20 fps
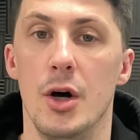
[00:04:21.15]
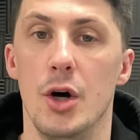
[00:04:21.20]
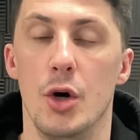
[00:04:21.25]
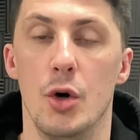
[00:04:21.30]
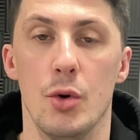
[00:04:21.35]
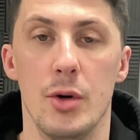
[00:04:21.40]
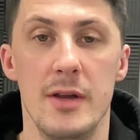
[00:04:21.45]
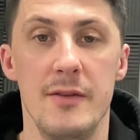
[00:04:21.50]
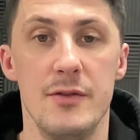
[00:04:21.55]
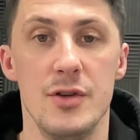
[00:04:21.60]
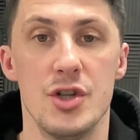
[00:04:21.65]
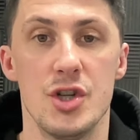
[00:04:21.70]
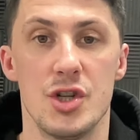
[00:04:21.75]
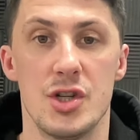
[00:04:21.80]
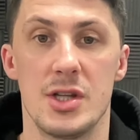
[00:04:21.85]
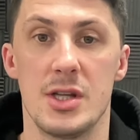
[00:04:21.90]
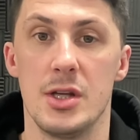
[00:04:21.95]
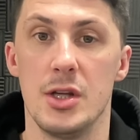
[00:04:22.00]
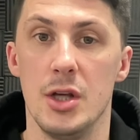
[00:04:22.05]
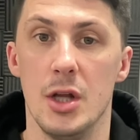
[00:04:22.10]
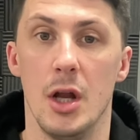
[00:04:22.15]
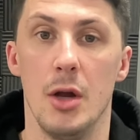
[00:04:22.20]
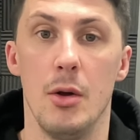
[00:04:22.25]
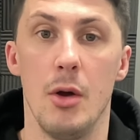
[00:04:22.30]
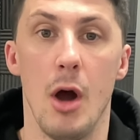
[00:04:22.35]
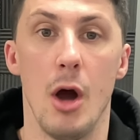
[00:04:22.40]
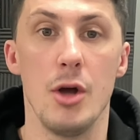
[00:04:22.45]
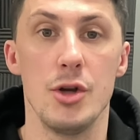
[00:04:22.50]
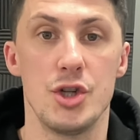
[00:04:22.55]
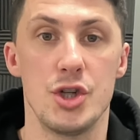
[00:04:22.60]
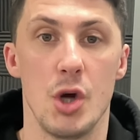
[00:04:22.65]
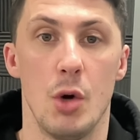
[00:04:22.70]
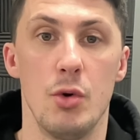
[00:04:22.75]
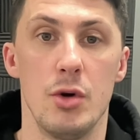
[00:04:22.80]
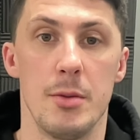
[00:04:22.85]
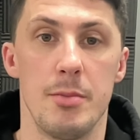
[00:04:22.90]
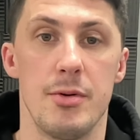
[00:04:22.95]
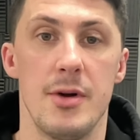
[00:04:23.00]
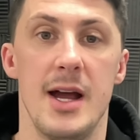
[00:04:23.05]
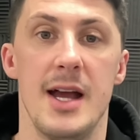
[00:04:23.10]
or even just, you know, shoulder
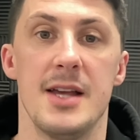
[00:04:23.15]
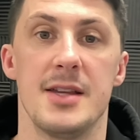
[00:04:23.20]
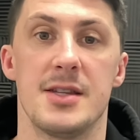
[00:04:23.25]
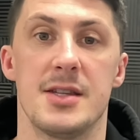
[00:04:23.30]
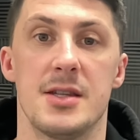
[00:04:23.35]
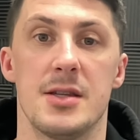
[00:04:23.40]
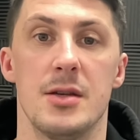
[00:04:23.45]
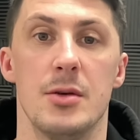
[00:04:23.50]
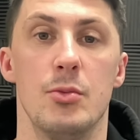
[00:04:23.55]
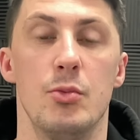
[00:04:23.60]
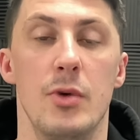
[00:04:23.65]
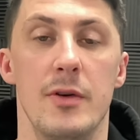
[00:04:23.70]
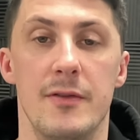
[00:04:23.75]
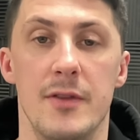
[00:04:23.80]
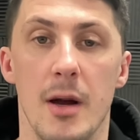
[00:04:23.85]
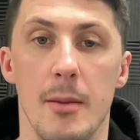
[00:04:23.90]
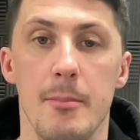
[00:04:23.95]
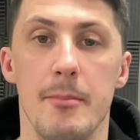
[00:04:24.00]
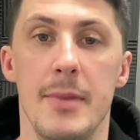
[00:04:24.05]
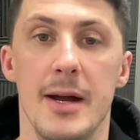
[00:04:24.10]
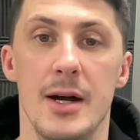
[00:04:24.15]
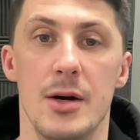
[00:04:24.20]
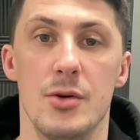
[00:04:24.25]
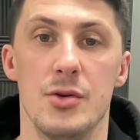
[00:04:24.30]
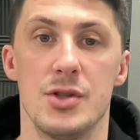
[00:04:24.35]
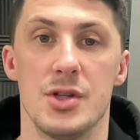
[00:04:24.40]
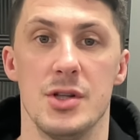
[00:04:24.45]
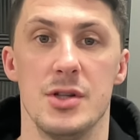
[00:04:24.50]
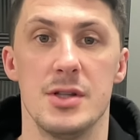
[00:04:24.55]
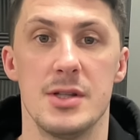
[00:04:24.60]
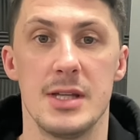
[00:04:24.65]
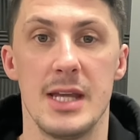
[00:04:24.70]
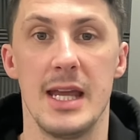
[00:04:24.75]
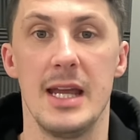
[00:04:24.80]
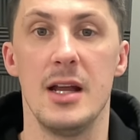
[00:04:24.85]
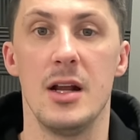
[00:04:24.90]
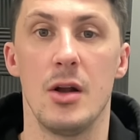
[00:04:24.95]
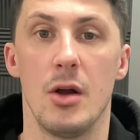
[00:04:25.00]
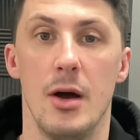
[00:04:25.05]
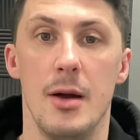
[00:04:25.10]
press with dumbbells and
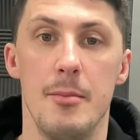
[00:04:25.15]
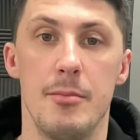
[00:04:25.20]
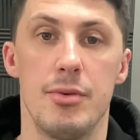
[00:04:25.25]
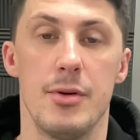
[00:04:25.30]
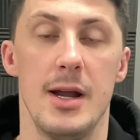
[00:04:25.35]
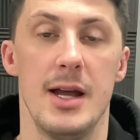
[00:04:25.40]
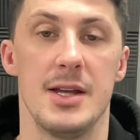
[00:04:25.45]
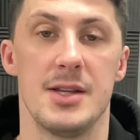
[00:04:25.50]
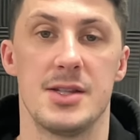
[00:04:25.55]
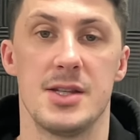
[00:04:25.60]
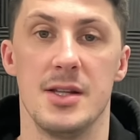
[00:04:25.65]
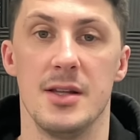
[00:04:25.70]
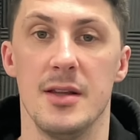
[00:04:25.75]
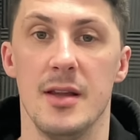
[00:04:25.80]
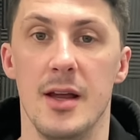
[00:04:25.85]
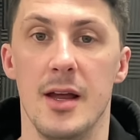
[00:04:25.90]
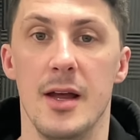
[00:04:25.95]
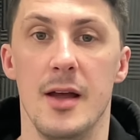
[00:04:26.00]
incline press and